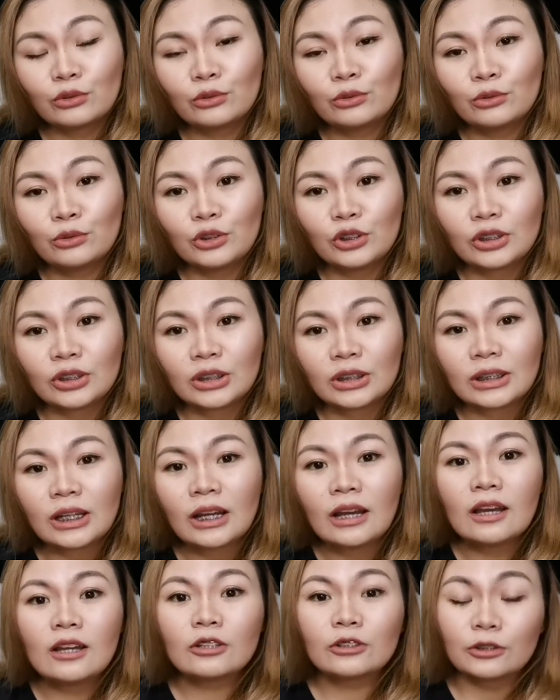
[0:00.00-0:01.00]
to just
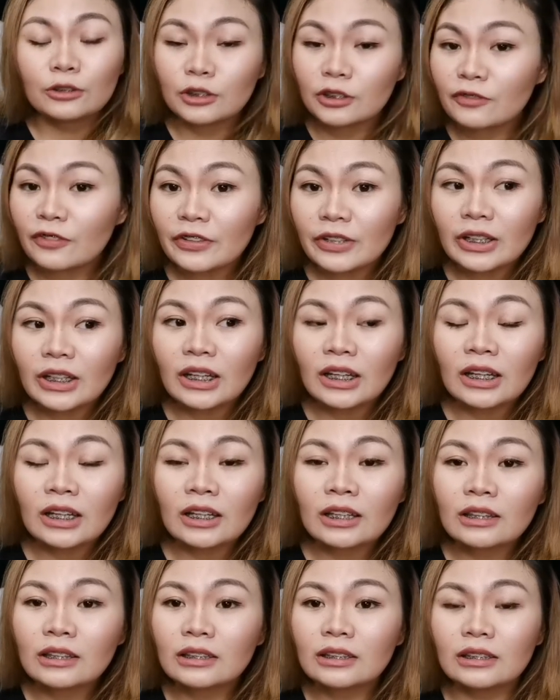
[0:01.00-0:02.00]
search for
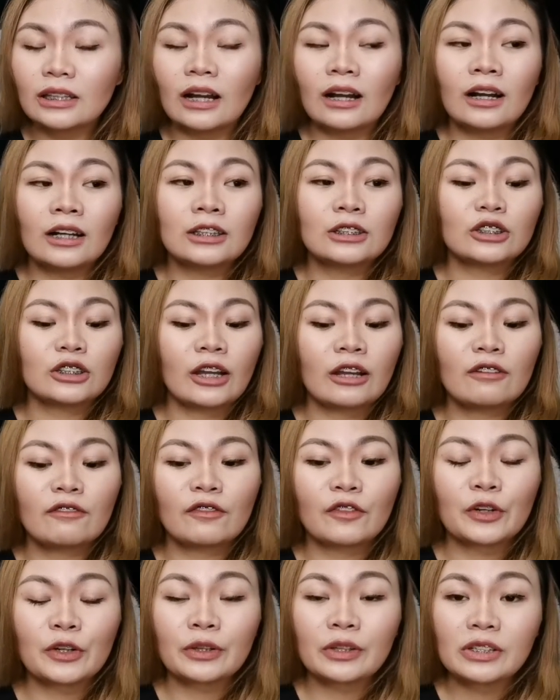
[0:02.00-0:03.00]
it, check
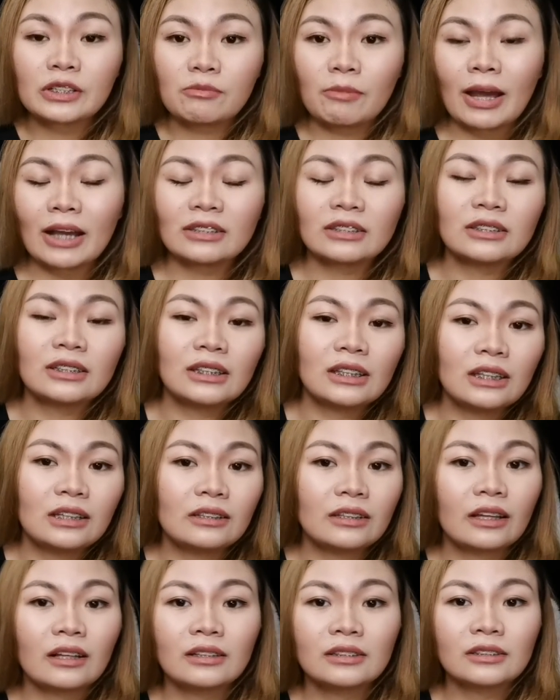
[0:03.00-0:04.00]
for the specs and
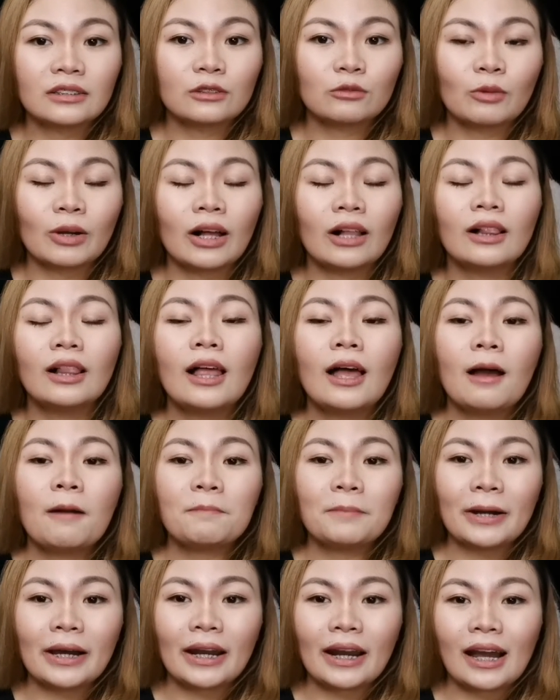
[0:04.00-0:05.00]
details as well
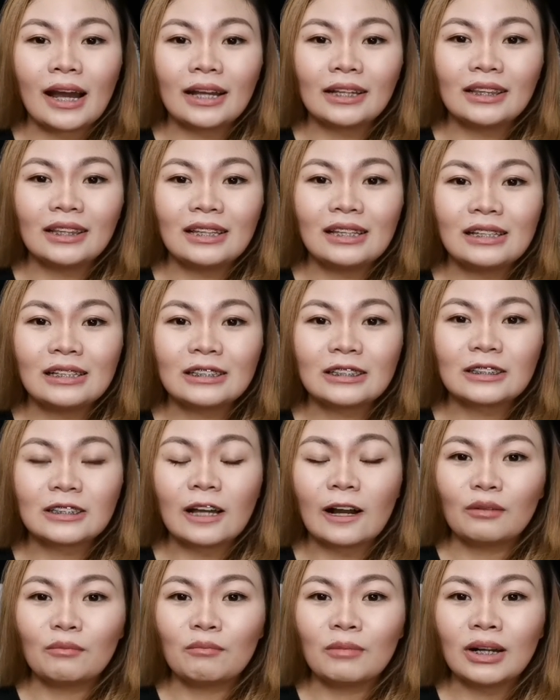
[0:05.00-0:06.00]
para at least
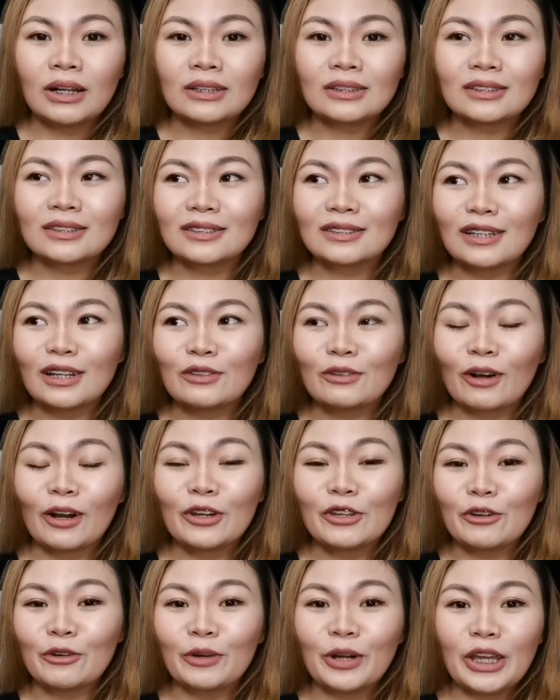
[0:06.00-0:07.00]
mas ano
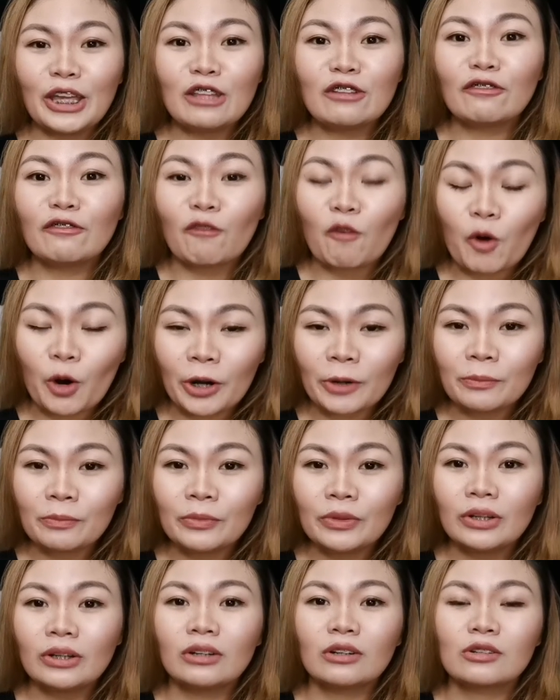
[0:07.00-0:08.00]
kayo
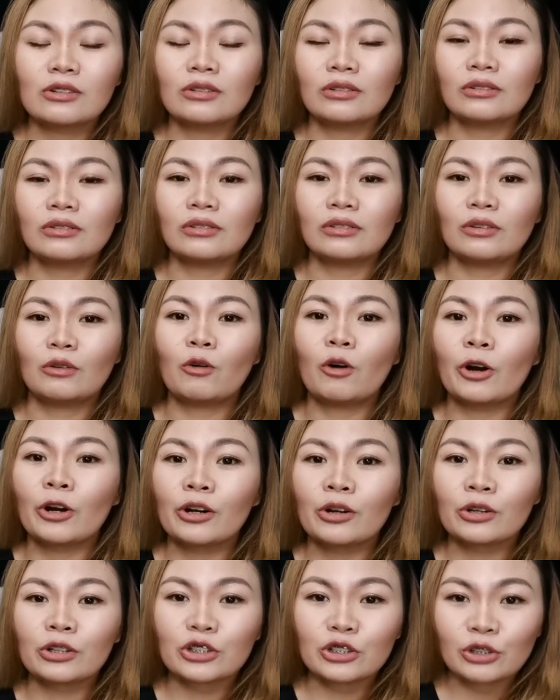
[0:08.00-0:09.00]
informed
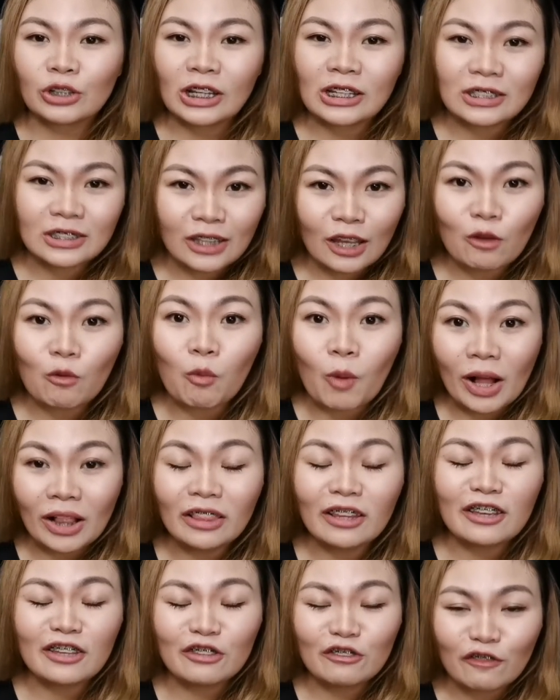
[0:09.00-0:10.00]
or should I say
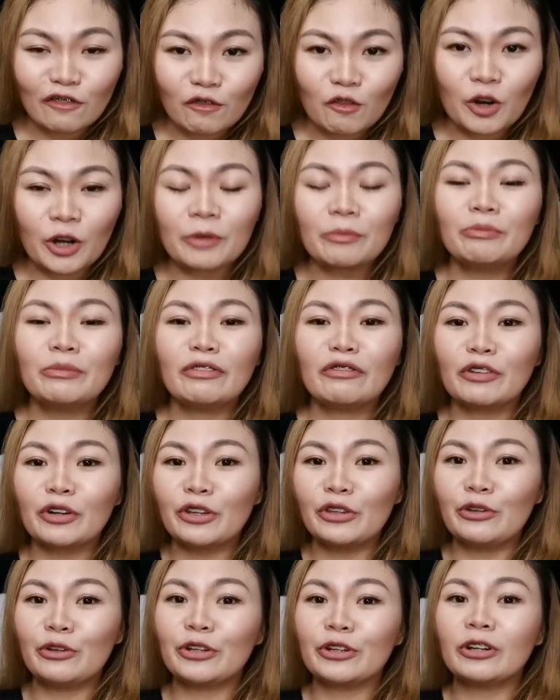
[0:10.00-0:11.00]
well informed
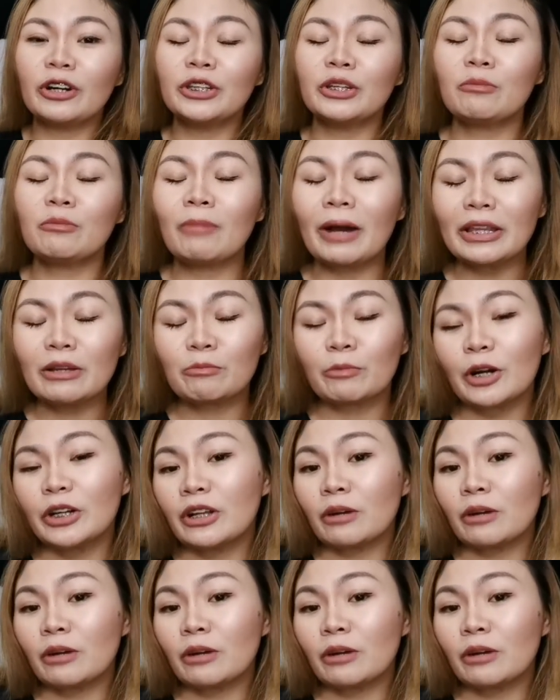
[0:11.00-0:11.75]
before you're gonna buy the